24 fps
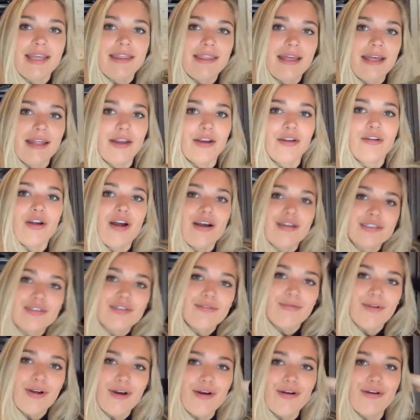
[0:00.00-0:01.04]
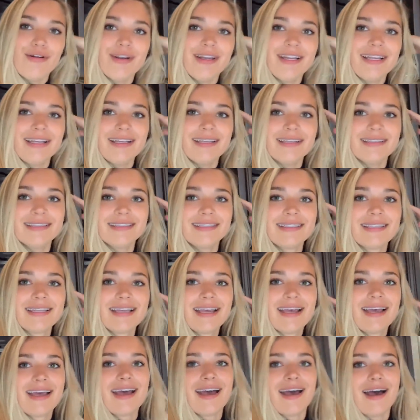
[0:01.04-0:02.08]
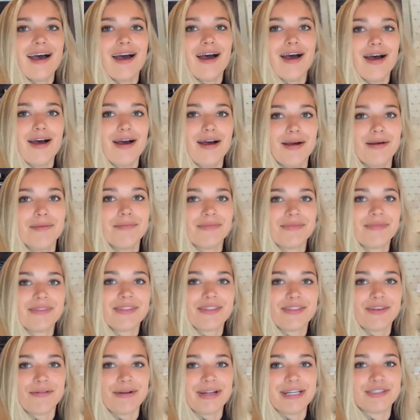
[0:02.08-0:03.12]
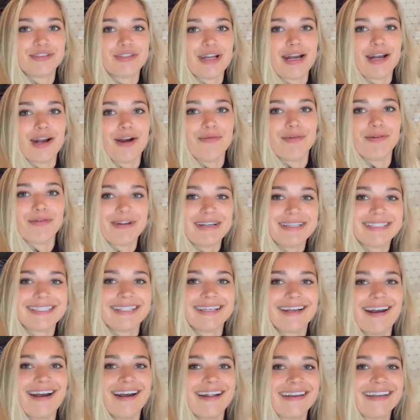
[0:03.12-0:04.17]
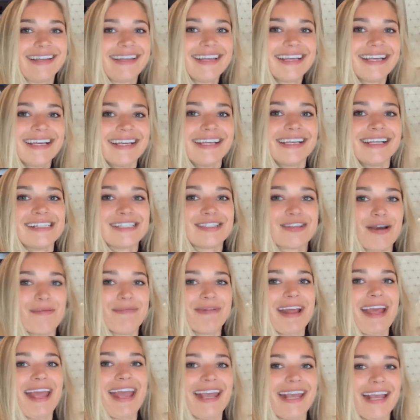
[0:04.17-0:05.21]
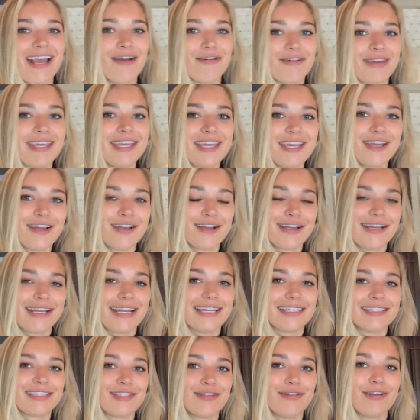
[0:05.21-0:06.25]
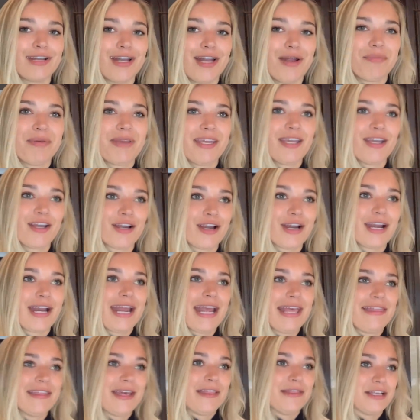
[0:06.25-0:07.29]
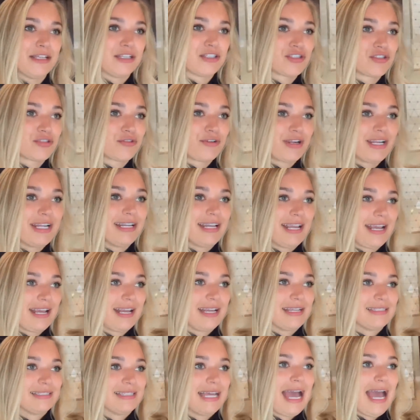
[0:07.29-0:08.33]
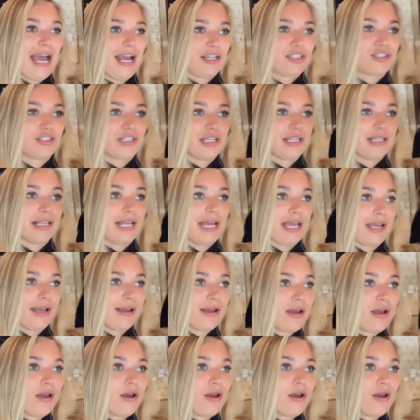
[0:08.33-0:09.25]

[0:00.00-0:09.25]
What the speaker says: and then across the road is the racetrack I'll be racing on. So I'm gonna hang out here and get suited up here, and then the screening is actually like